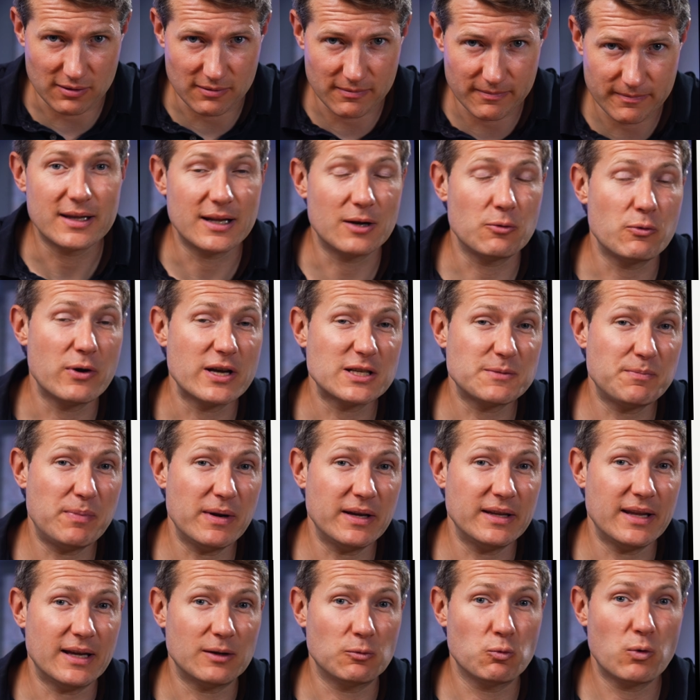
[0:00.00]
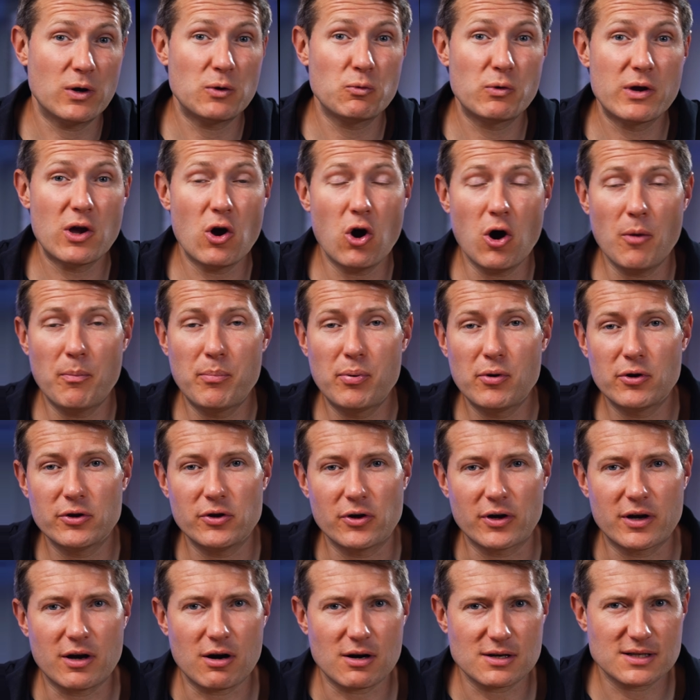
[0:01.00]
Then we explain that when we upload a
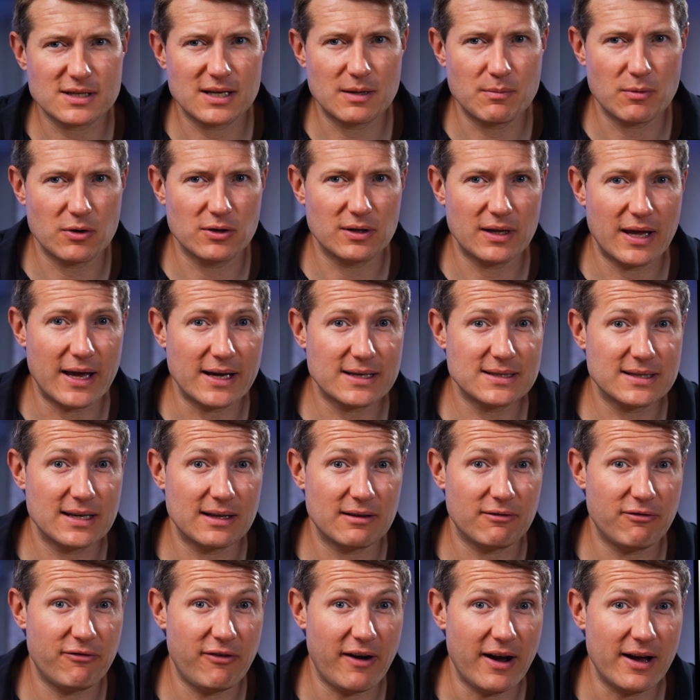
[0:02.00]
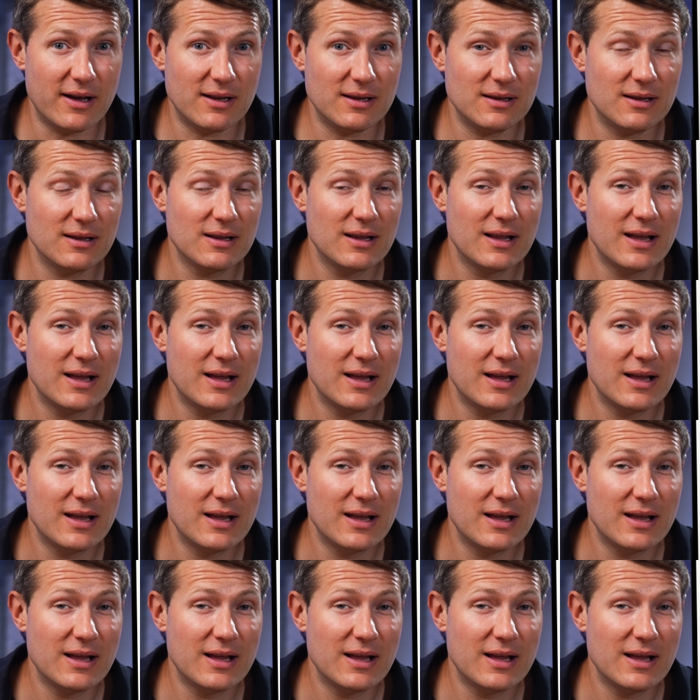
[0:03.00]
card statement Excel file